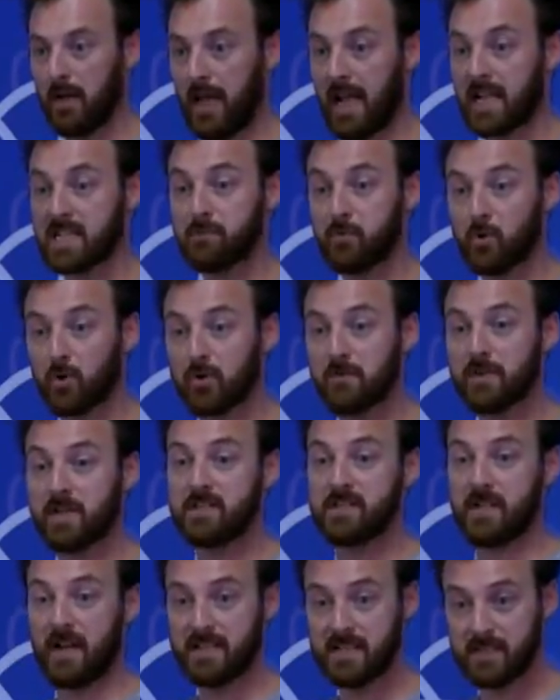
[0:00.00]
explore the
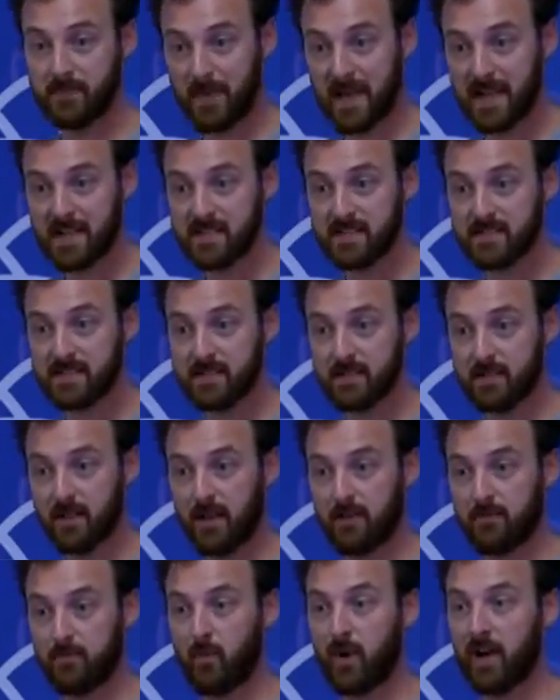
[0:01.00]
design space
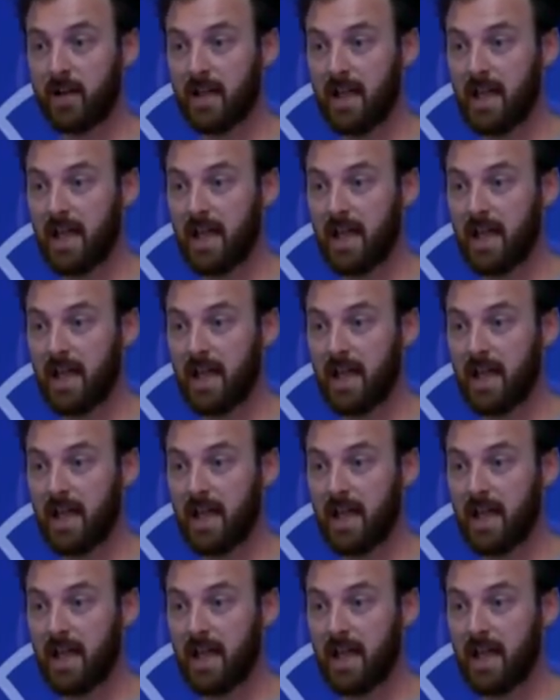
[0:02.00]
of what